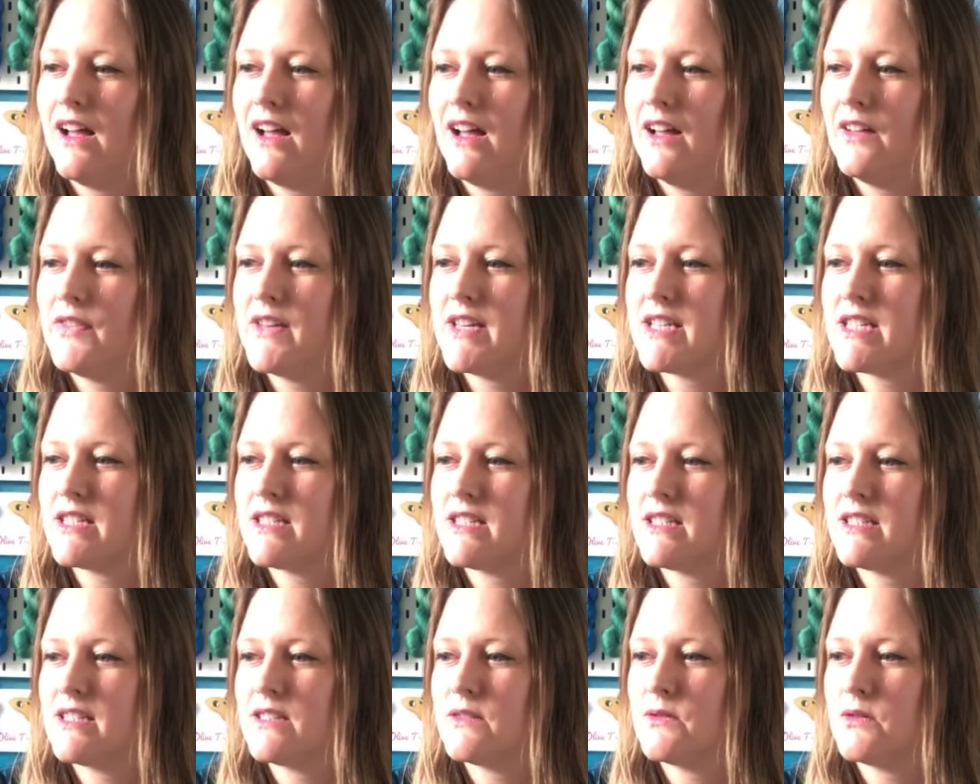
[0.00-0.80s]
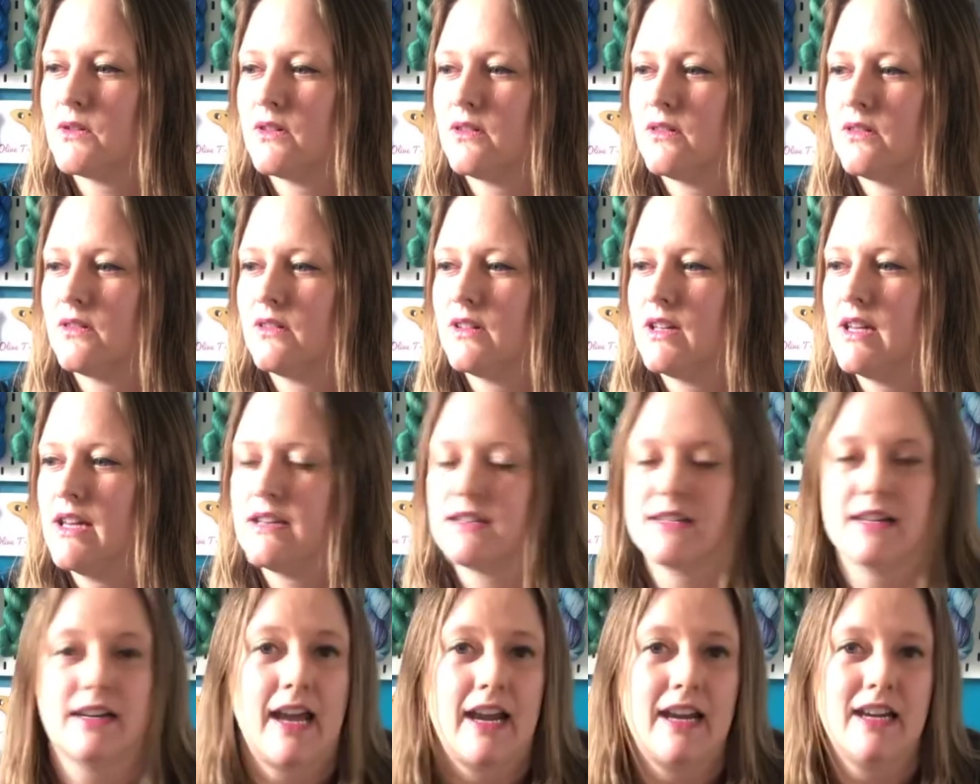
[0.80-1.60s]
This is
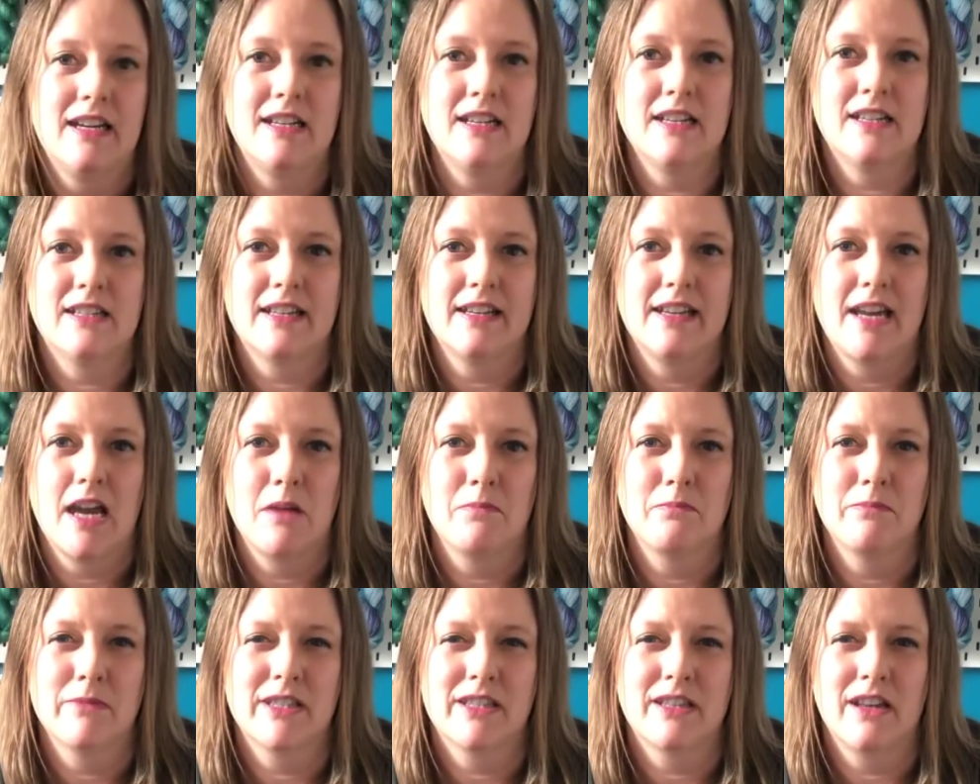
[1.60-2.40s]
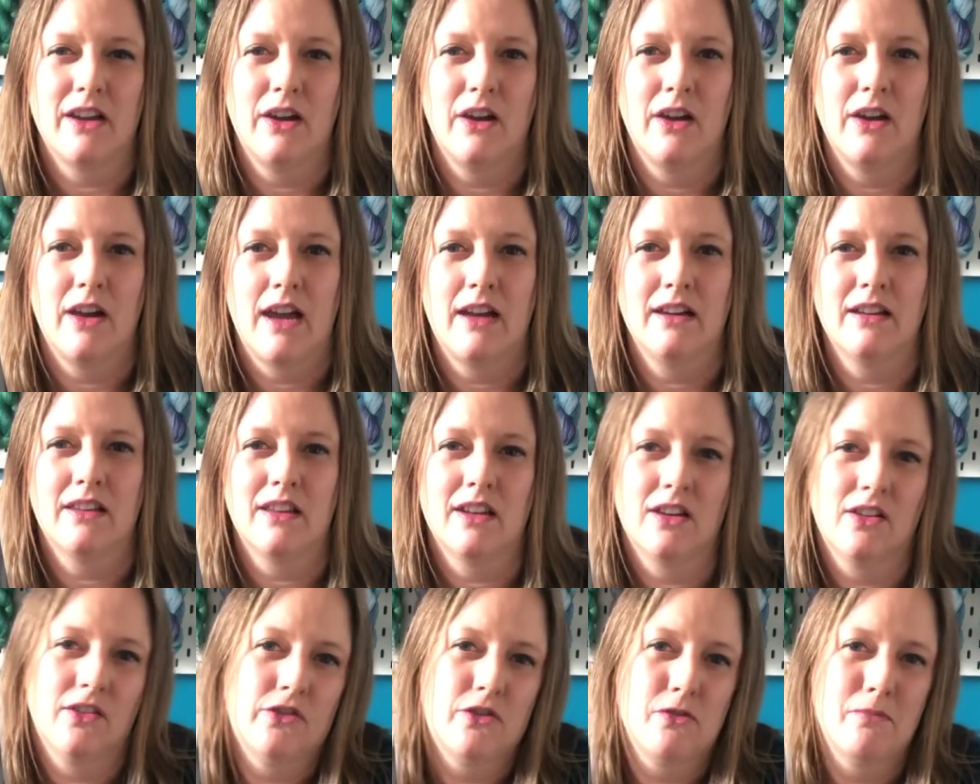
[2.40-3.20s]
an 80 cm, so
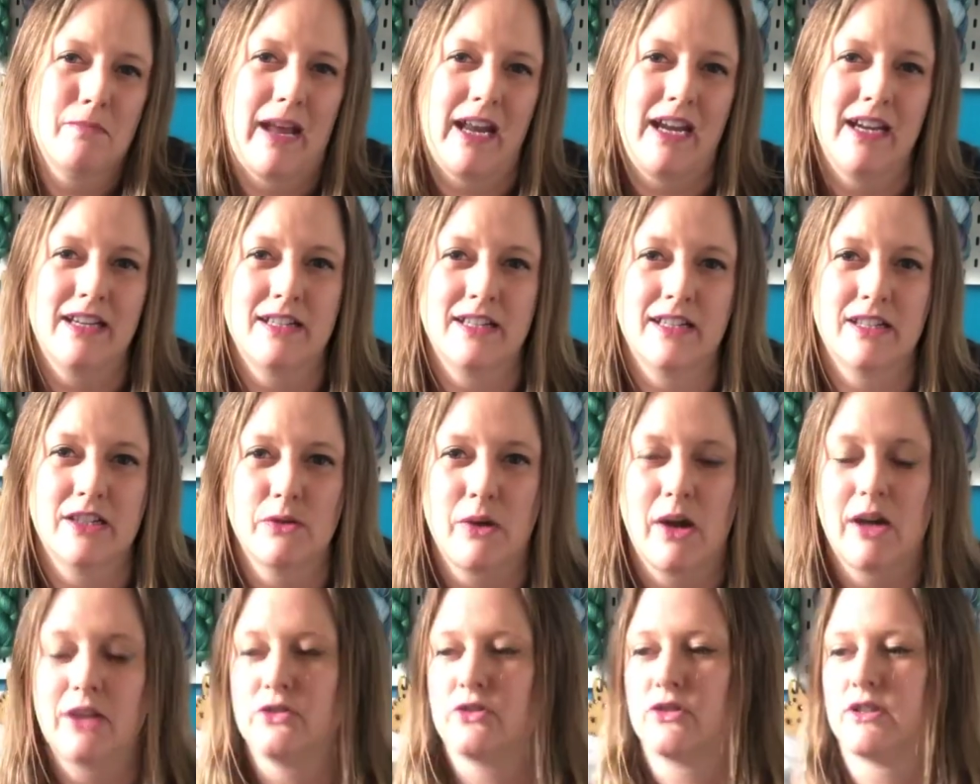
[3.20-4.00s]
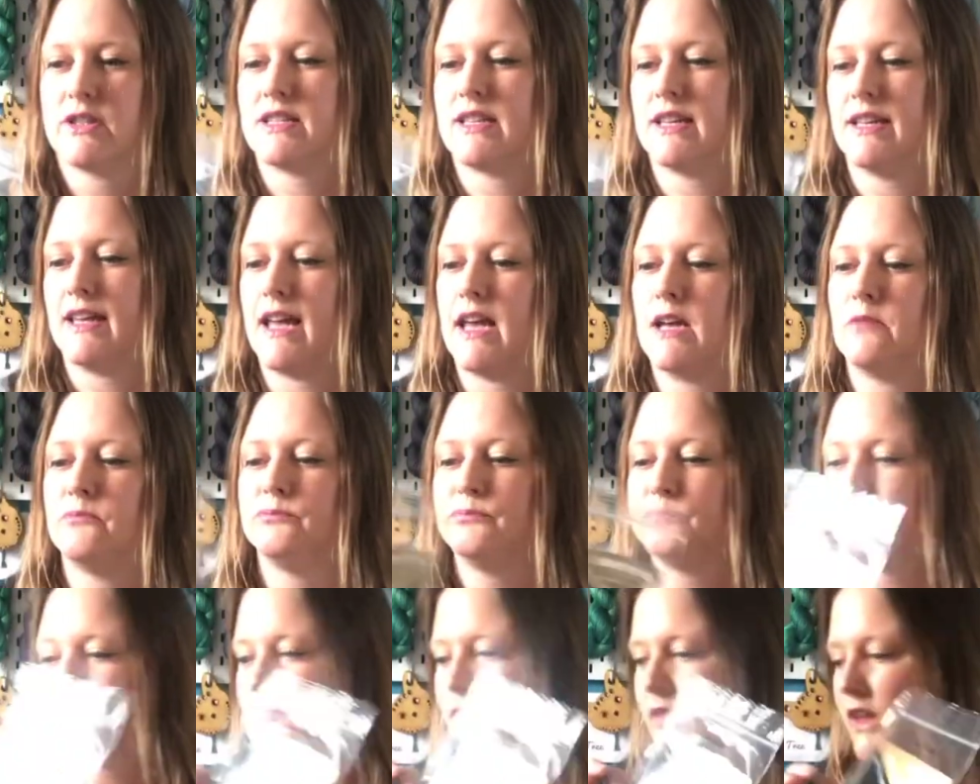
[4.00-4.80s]
anything from 80 to 100 cm
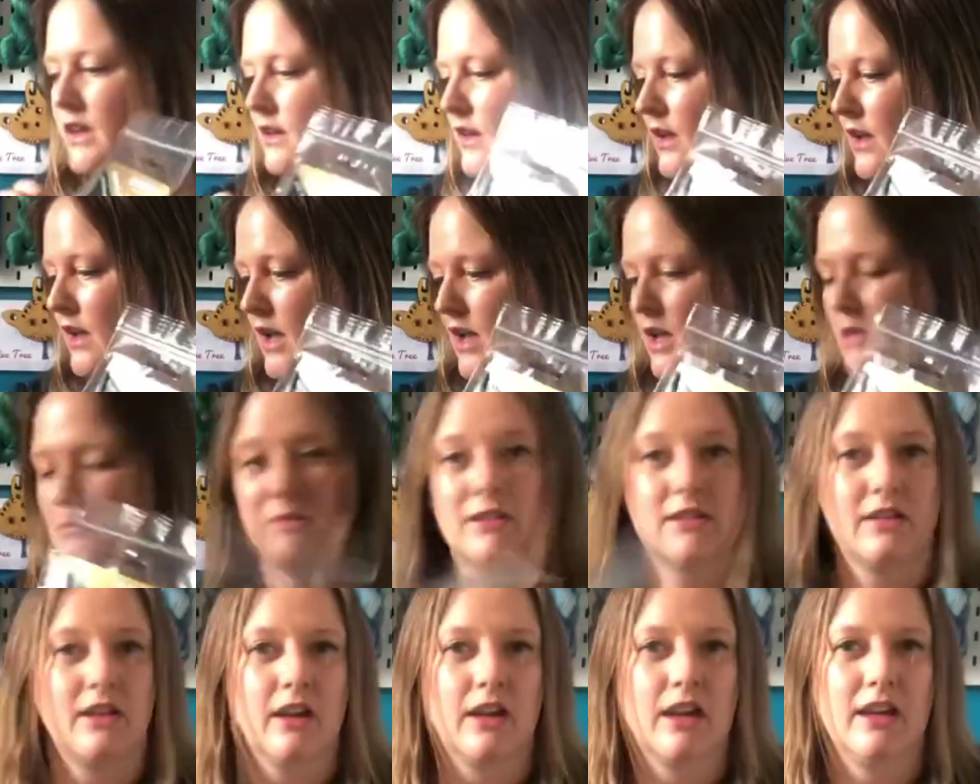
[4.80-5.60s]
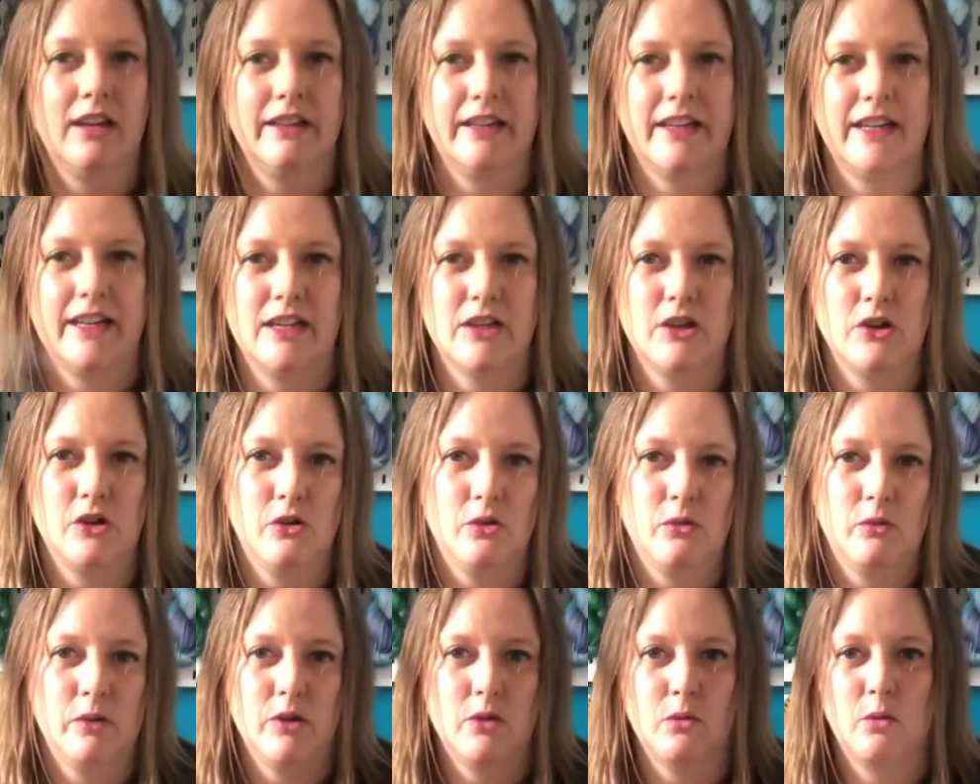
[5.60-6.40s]
circular needle
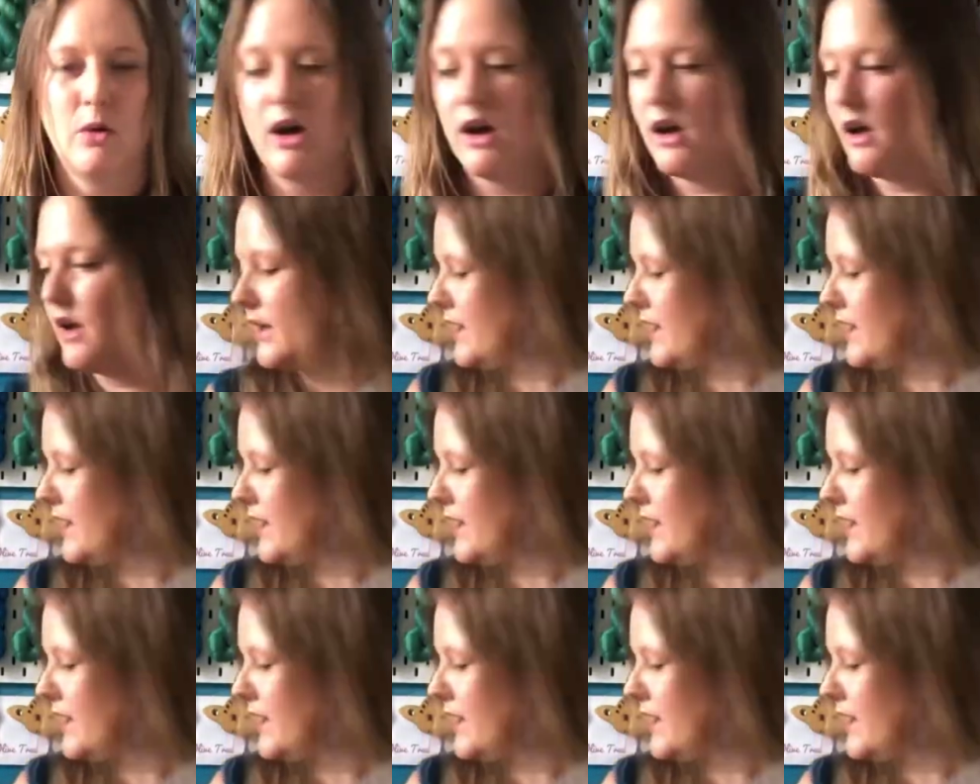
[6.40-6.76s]
will work,